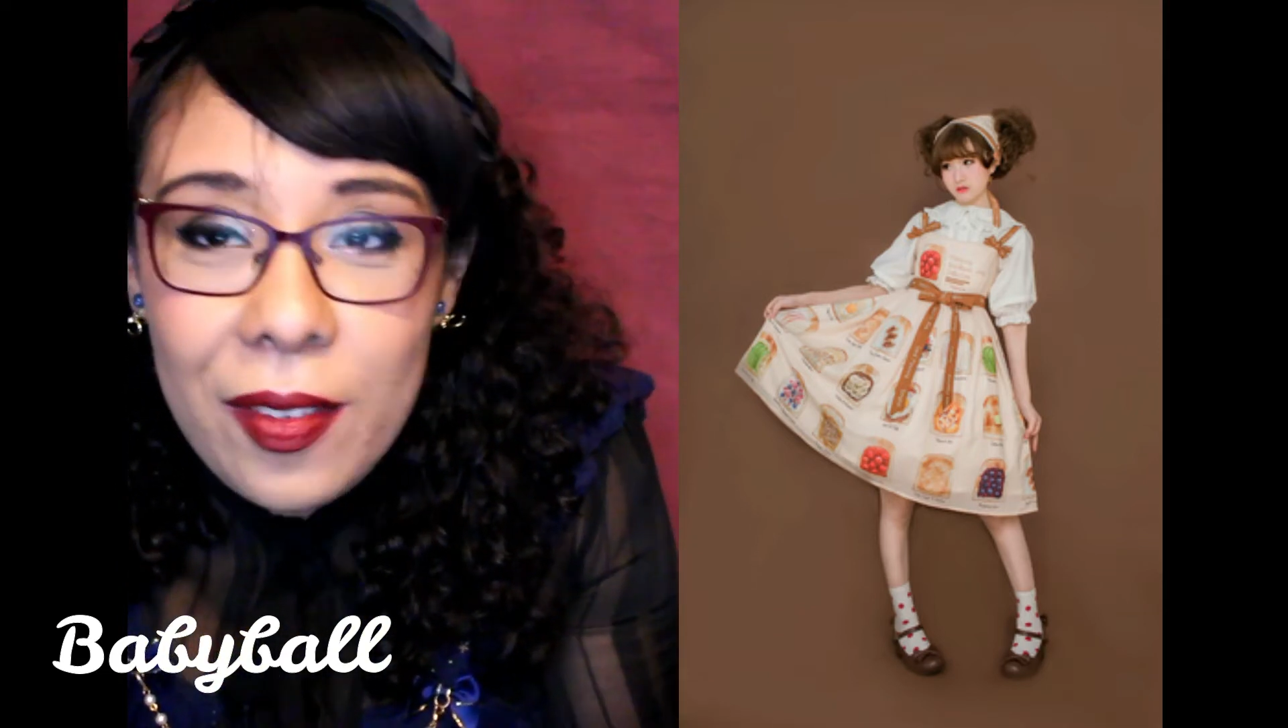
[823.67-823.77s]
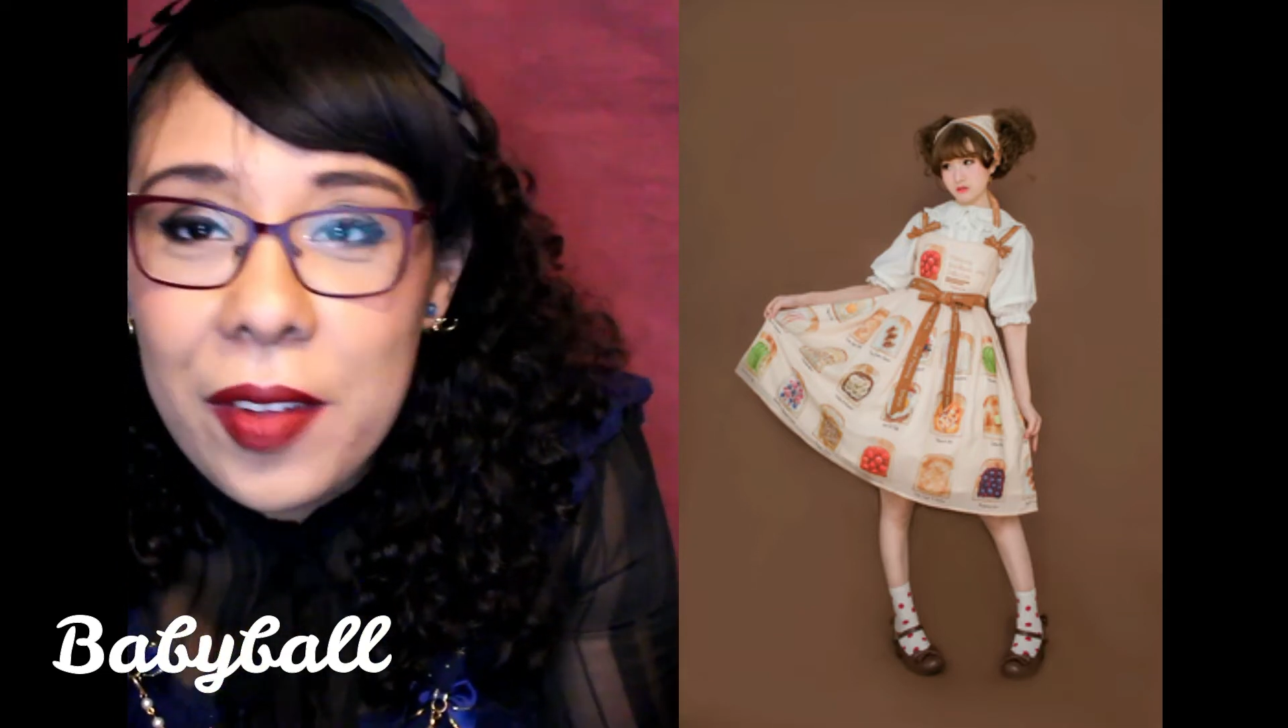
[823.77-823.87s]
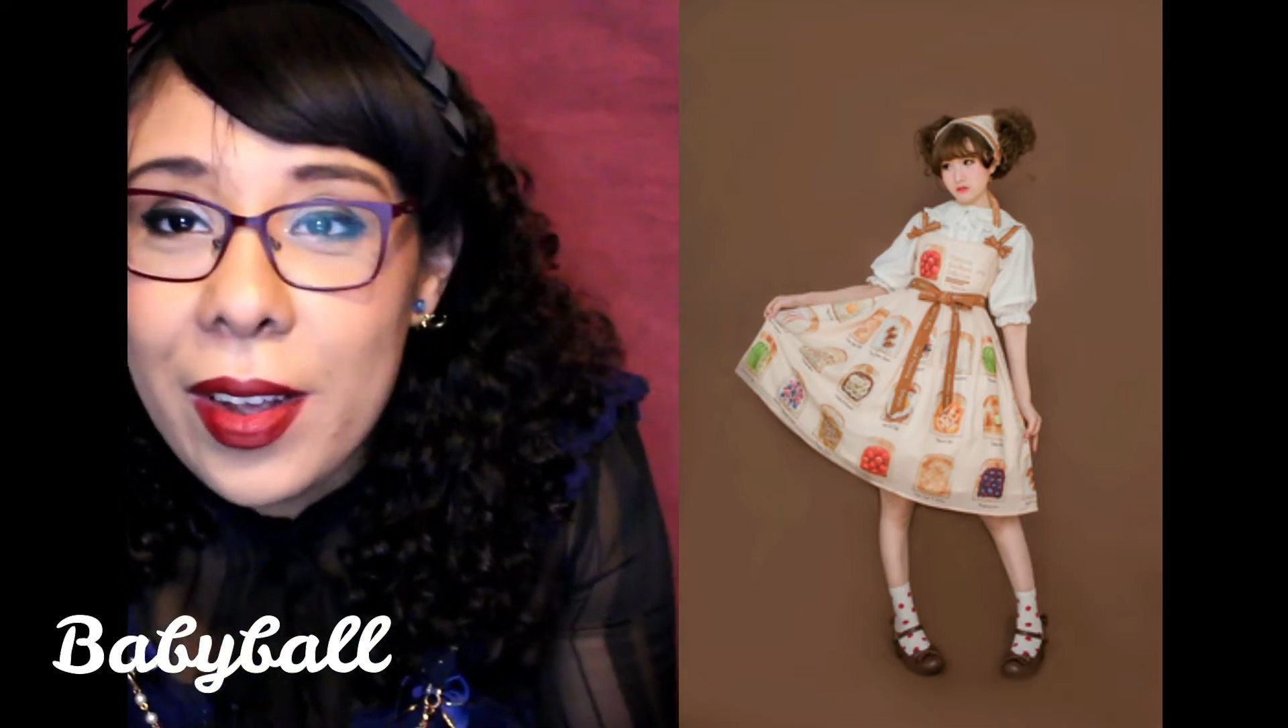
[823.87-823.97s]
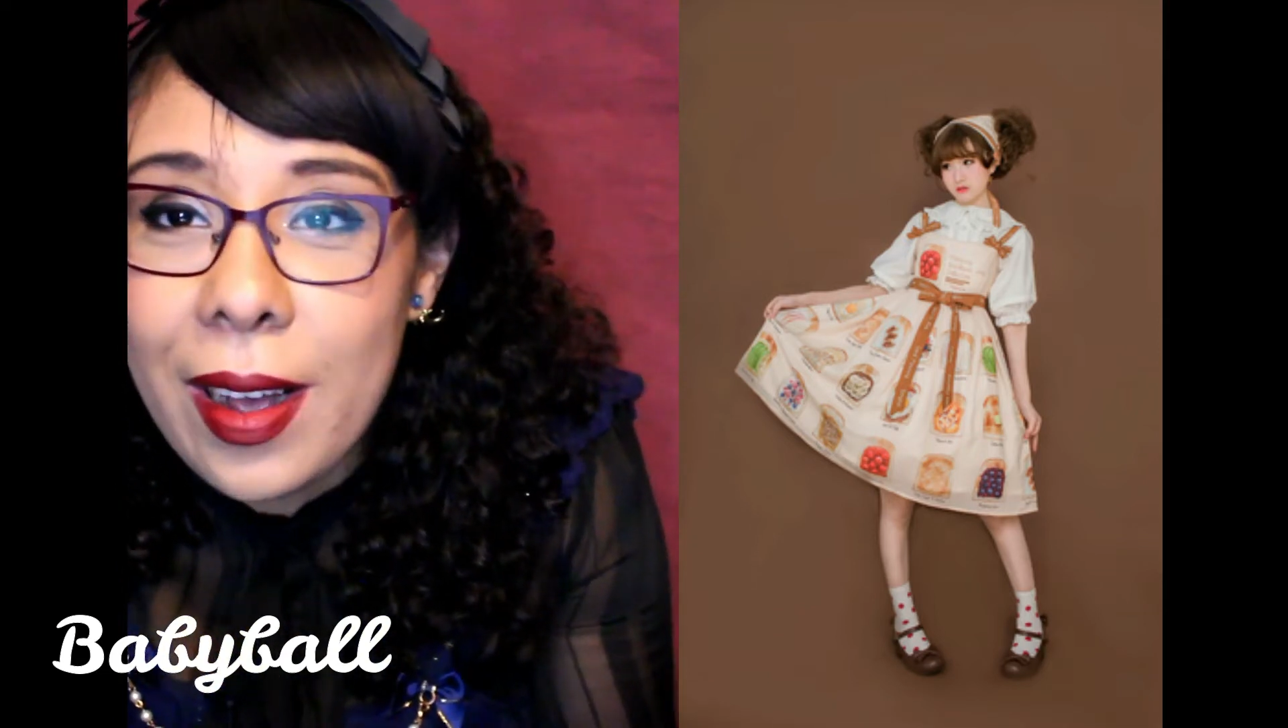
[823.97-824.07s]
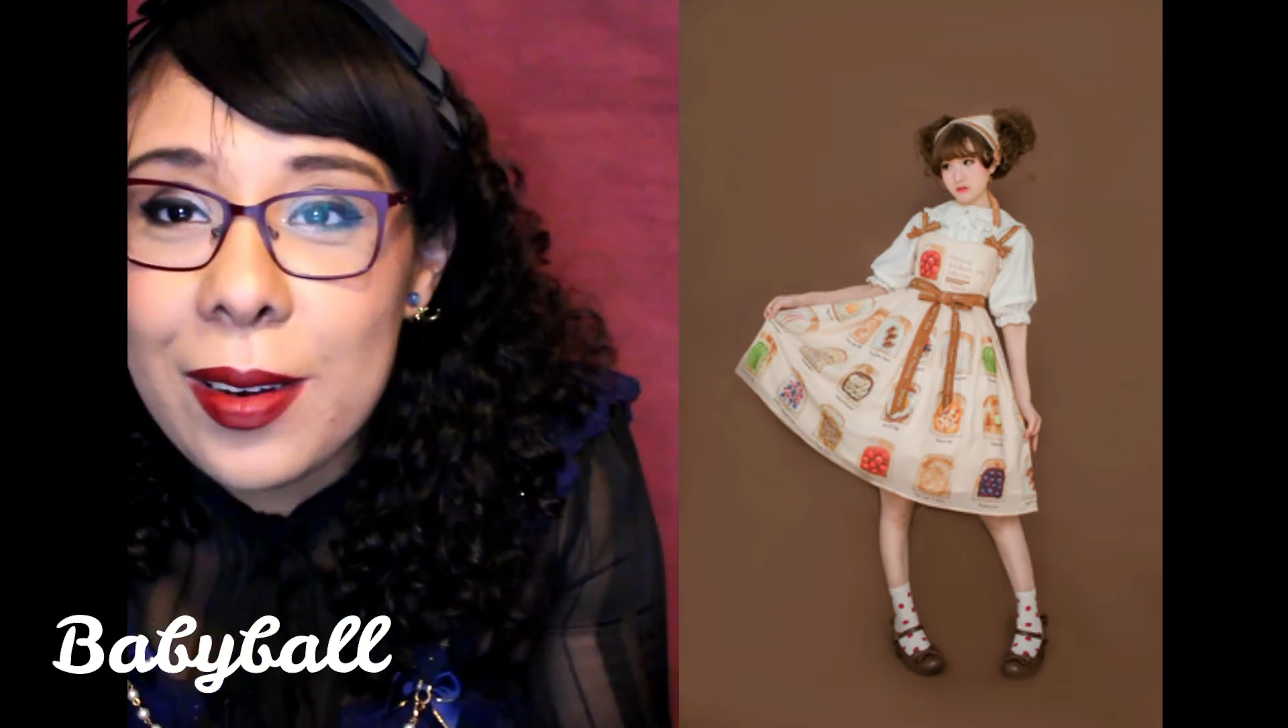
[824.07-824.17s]

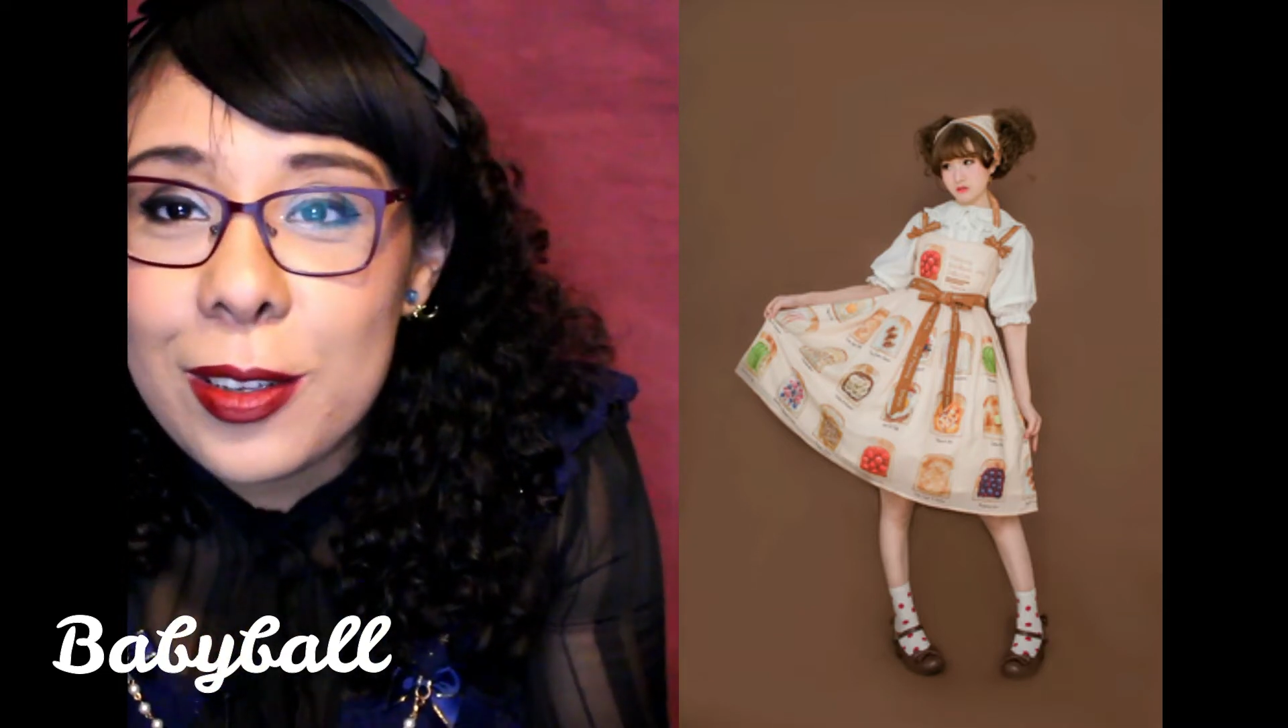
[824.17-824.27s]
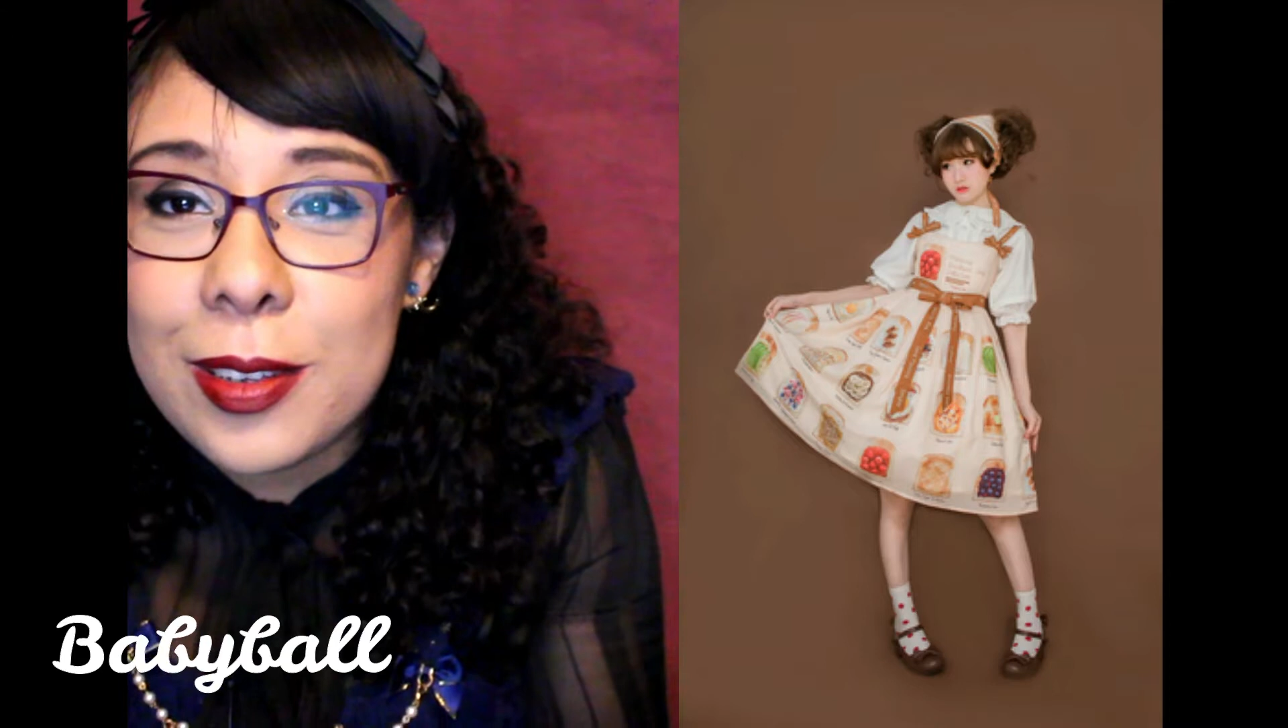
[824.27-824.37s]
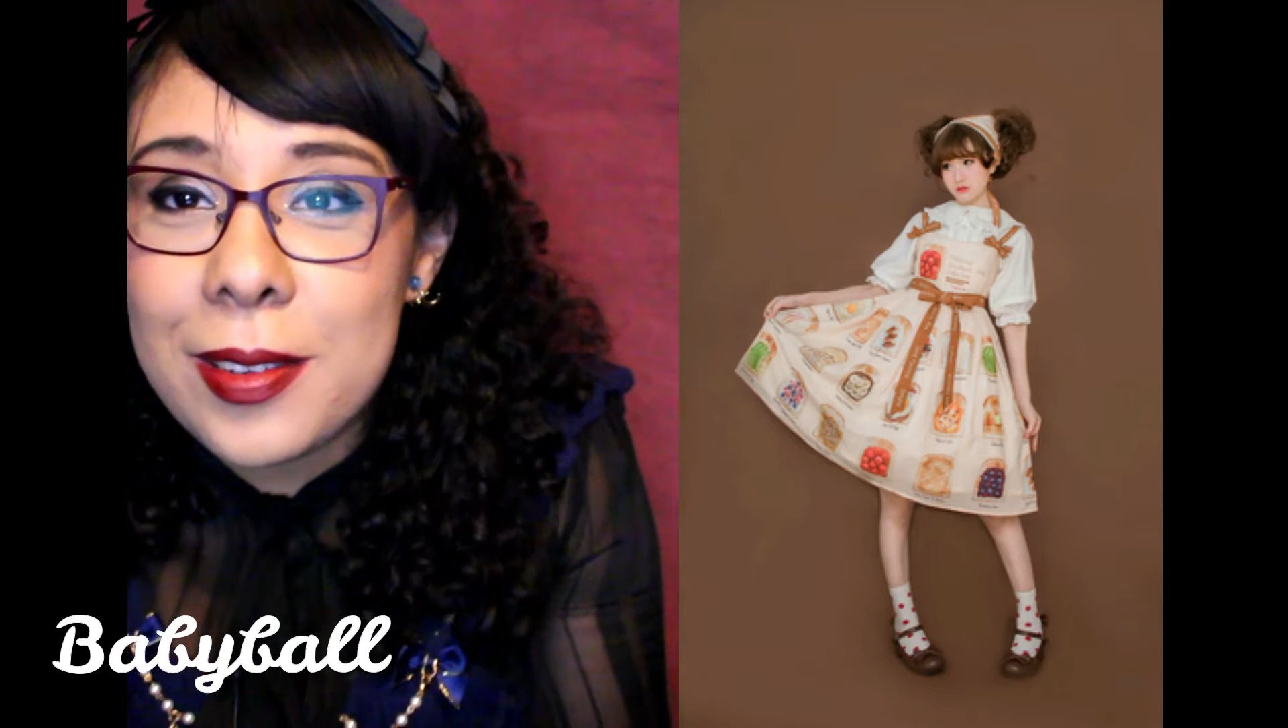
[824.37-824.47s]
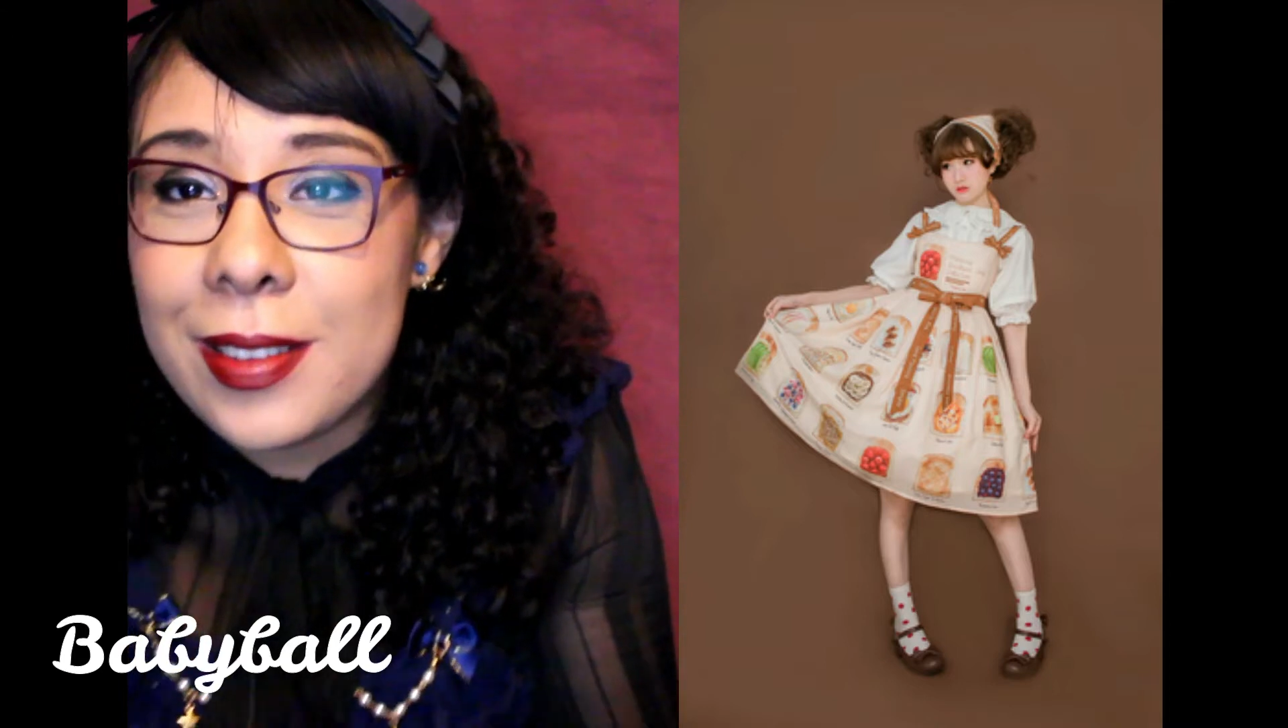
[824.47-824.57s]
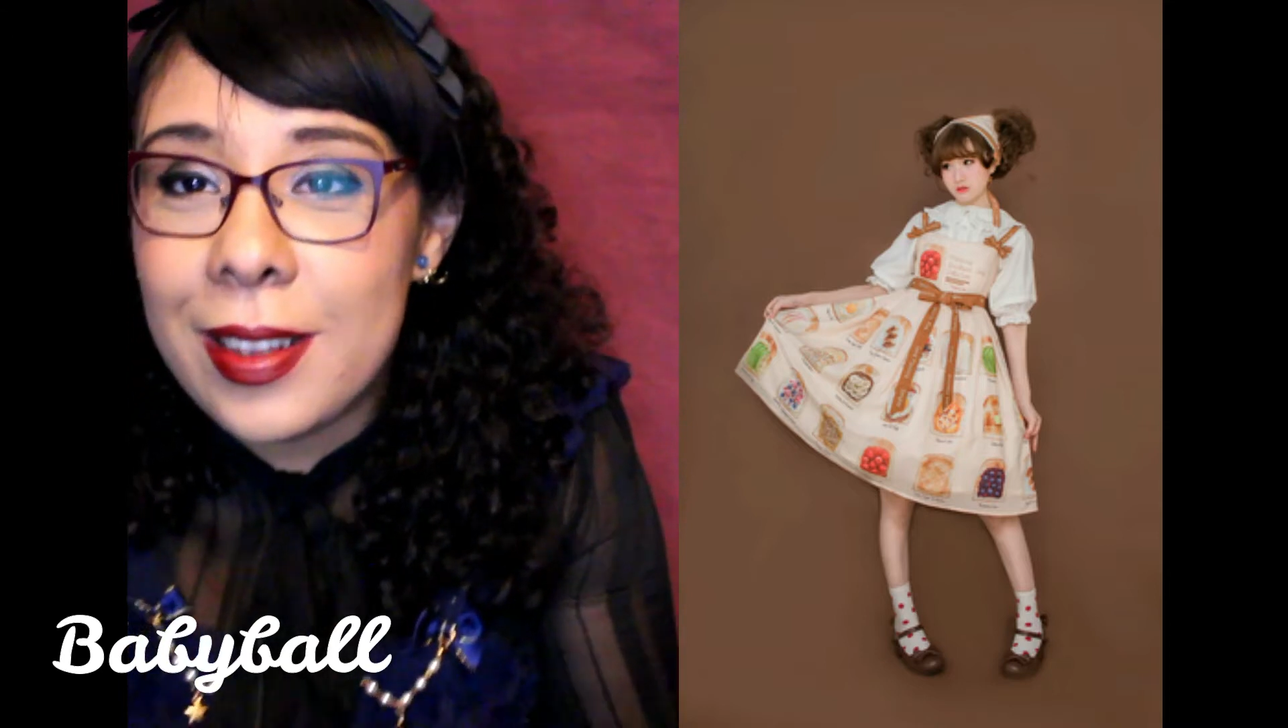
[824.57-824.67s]
avocado
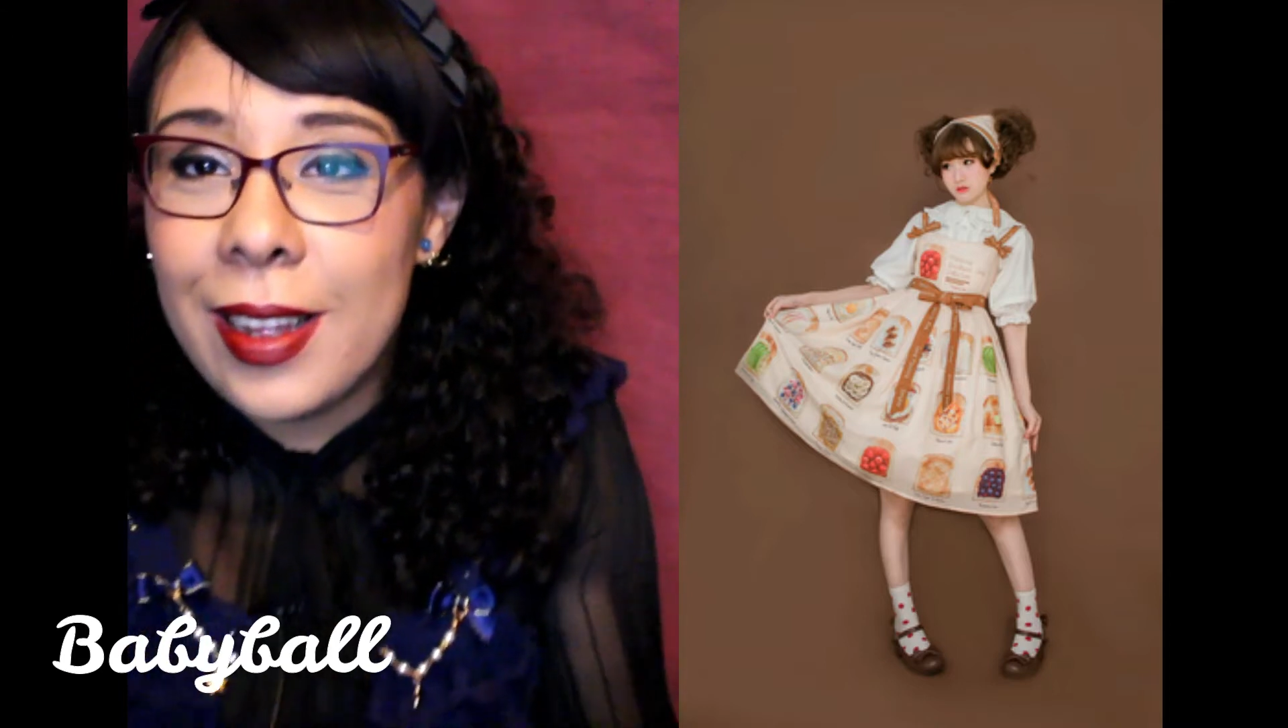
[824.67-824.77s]
toast.